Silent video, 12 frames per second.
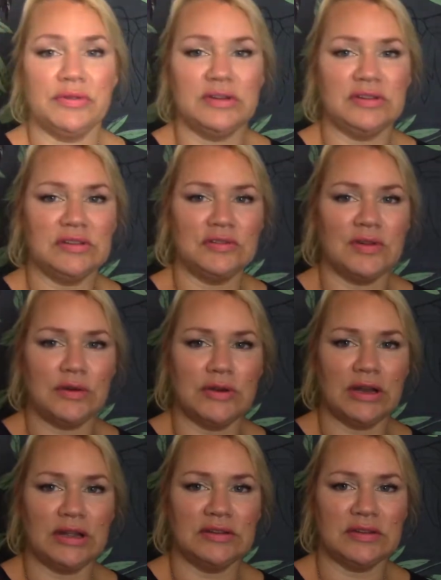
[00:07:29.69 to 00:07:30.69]
This is very
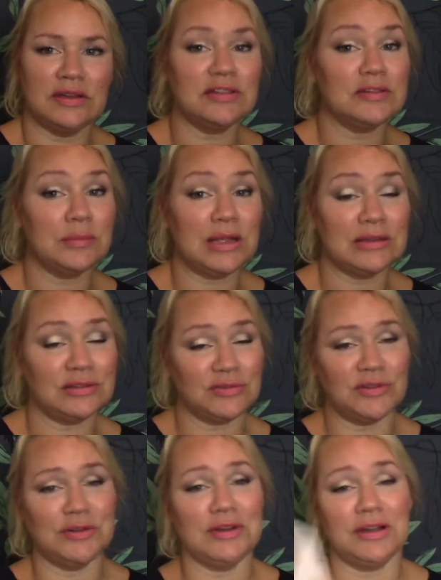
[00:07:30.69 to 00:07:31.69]
nice, and it smells
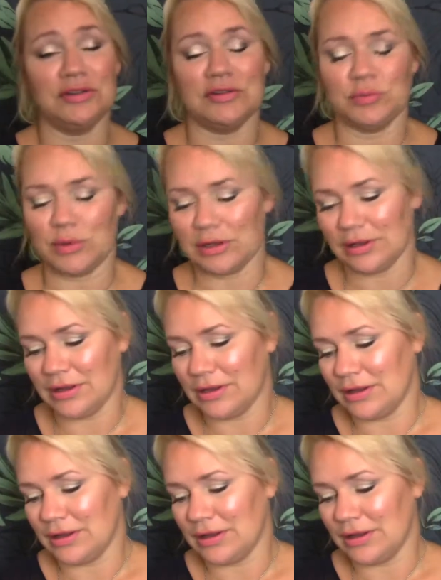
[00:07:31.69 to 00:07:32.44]
very nice as well.